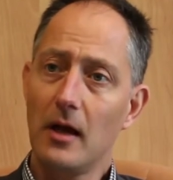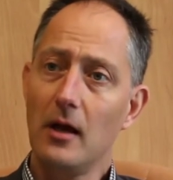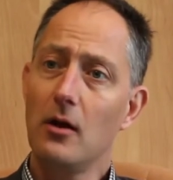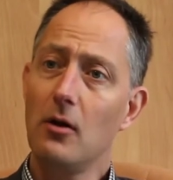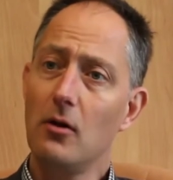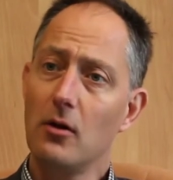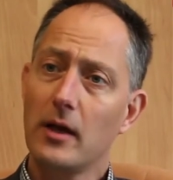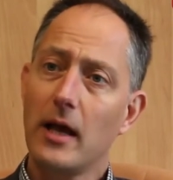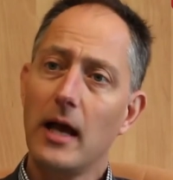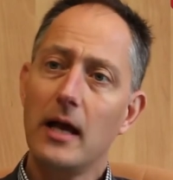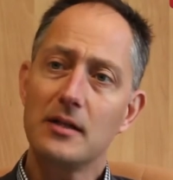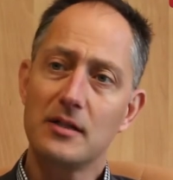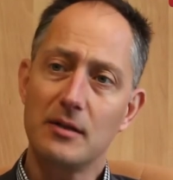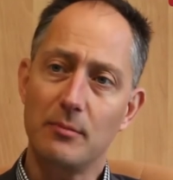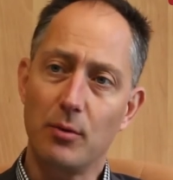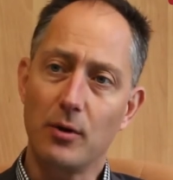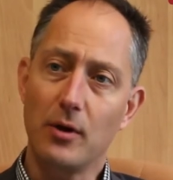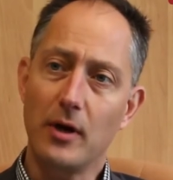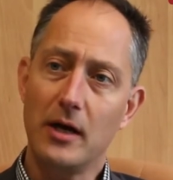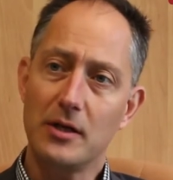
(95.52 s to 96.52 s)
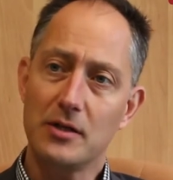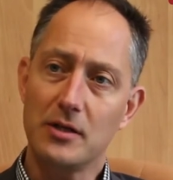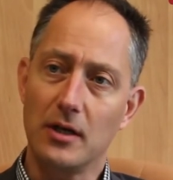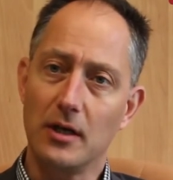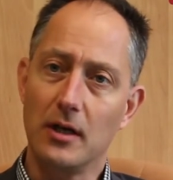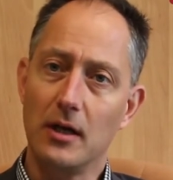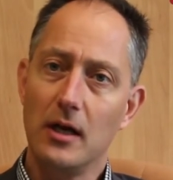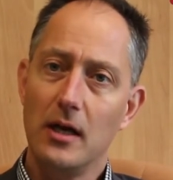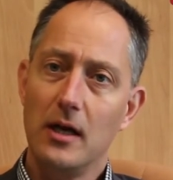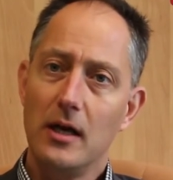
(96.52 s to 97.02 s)
along cancer
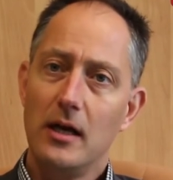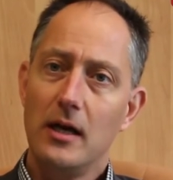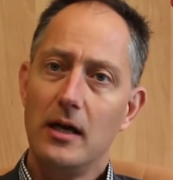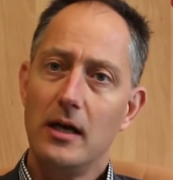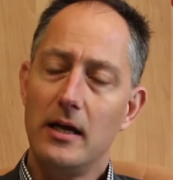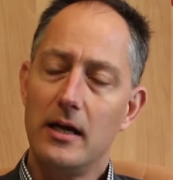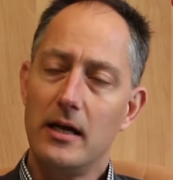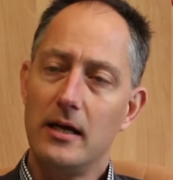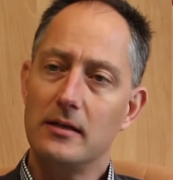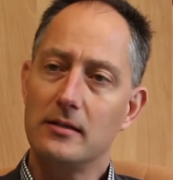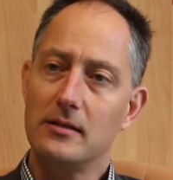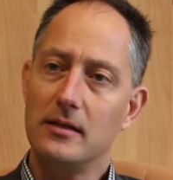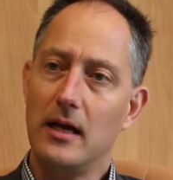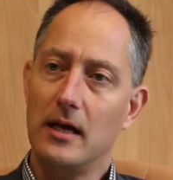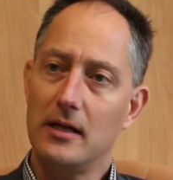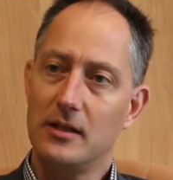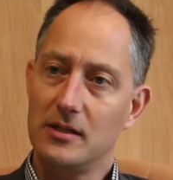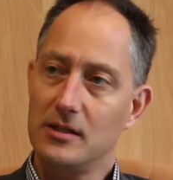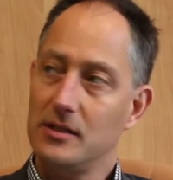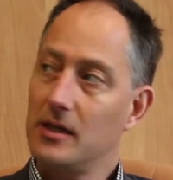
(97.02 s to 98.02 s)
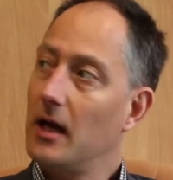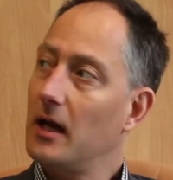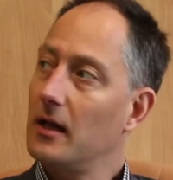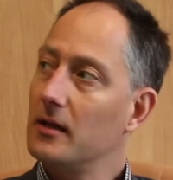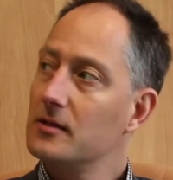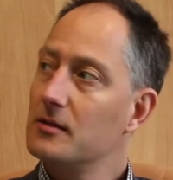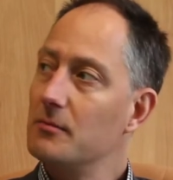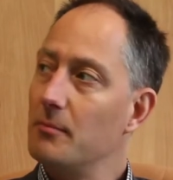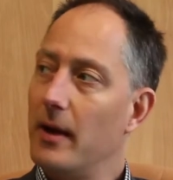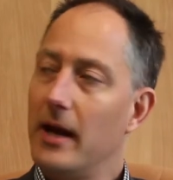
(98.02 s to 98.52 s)
progression, is that
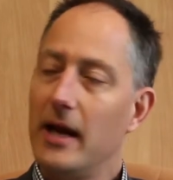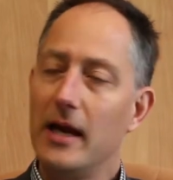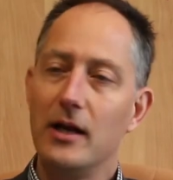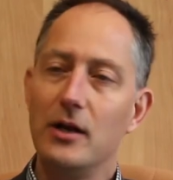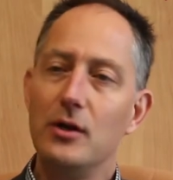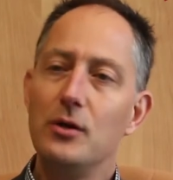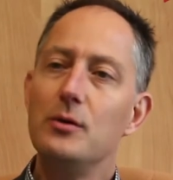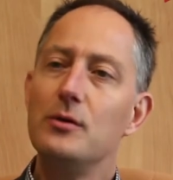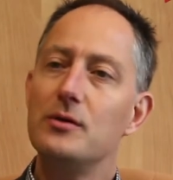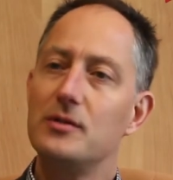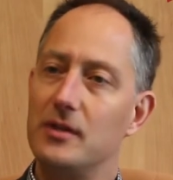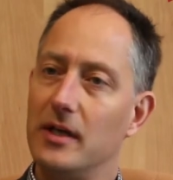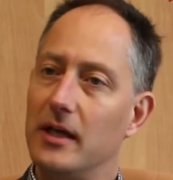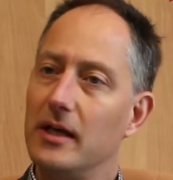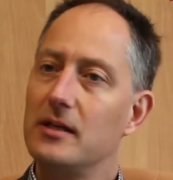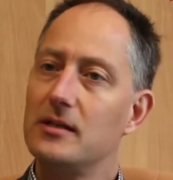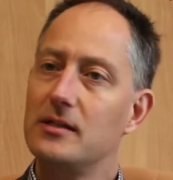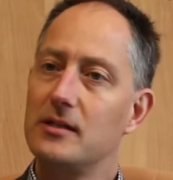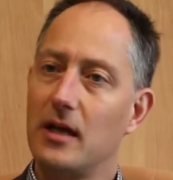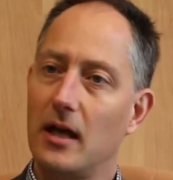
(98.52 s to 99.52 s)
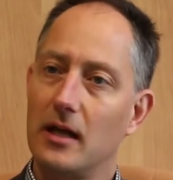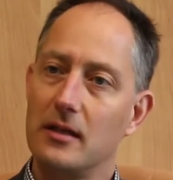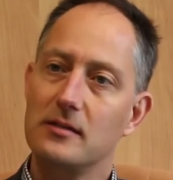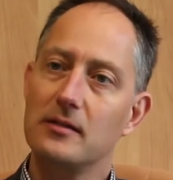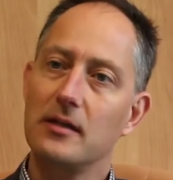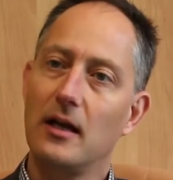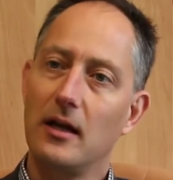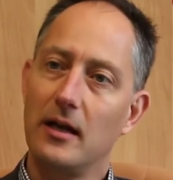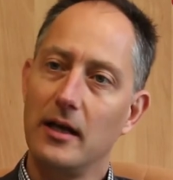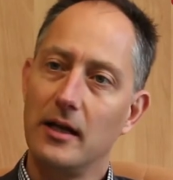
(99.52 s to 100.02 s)
cells may lose these
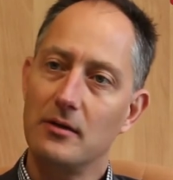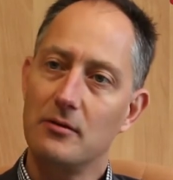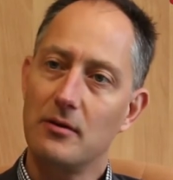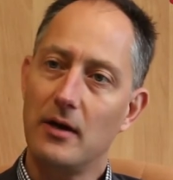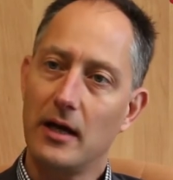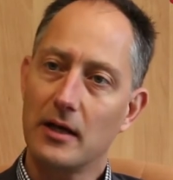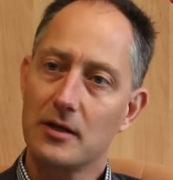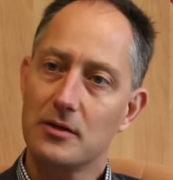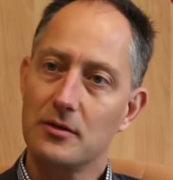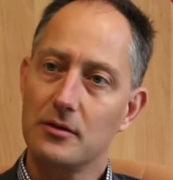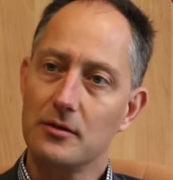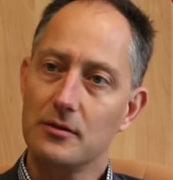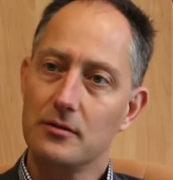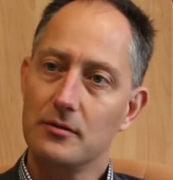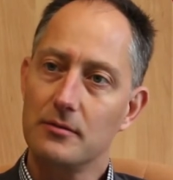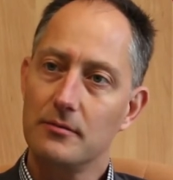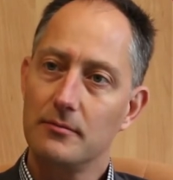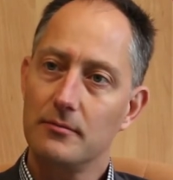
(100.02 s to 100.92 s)
cell-cell interactions,